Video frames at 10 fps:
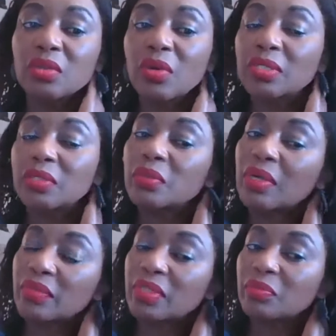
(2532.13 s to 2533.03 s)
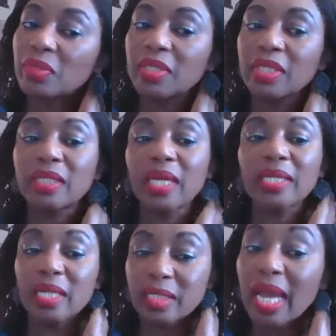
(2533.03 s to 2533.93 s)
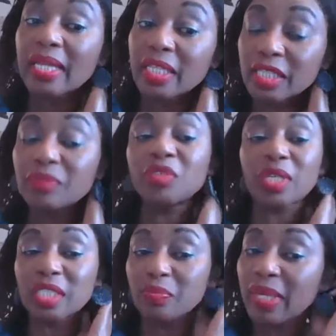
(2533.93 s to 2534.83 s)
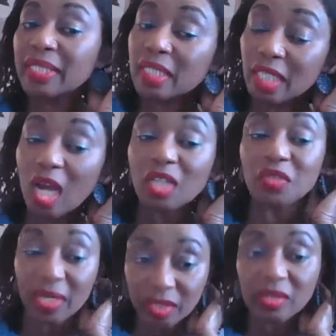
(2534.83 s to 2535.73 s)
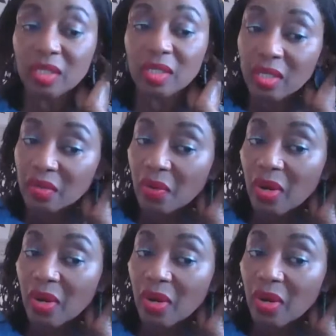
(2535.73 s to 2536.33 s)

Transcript: So I do have an employee. And yeah, and the seamstress is basically a contract, right? So,